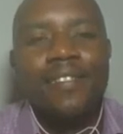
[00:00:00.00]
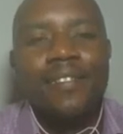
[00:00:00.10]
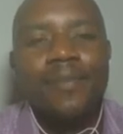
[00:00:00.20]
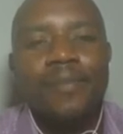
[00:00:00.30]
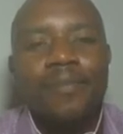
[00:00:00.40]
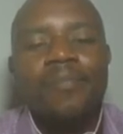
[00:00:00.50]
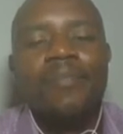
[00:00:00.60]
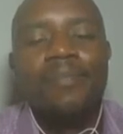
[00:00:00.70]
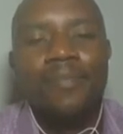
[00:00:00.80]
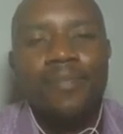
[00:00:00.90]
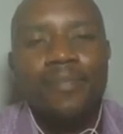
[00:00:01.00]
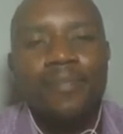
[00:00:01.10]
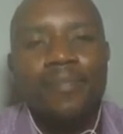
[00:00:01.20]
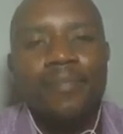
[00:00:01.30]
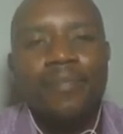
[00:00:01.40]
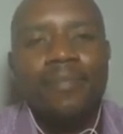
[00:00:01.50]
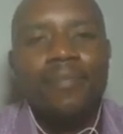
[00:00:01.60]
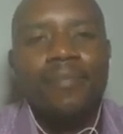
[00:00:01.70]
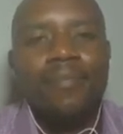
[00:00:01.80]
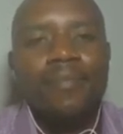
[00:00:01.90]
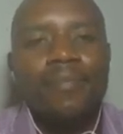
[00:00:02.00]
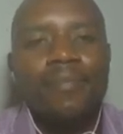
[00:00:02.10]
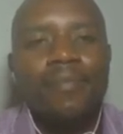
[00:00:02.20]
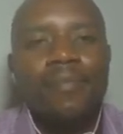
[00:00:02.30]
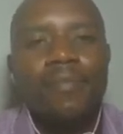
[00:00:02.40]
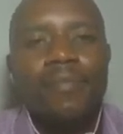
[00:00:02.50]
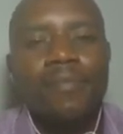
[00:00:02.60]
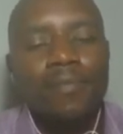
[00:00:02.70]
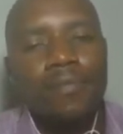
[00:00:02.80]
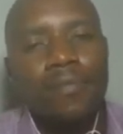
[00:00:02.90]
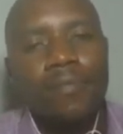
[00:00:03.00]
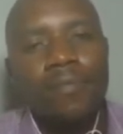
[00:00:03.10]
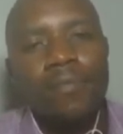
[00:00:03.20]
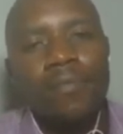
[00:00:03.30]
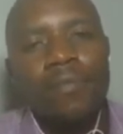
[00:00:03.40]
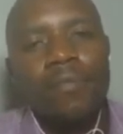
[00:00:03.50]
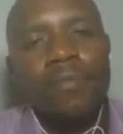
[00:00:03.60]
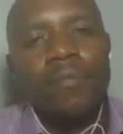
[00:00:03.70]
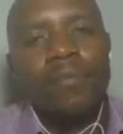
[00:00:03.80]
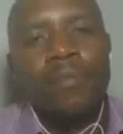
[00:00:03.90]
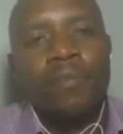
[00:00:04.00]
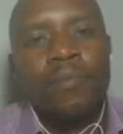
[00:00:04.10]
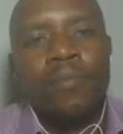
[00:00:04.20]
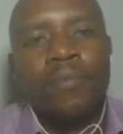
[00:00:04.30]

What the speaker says: (not speaking)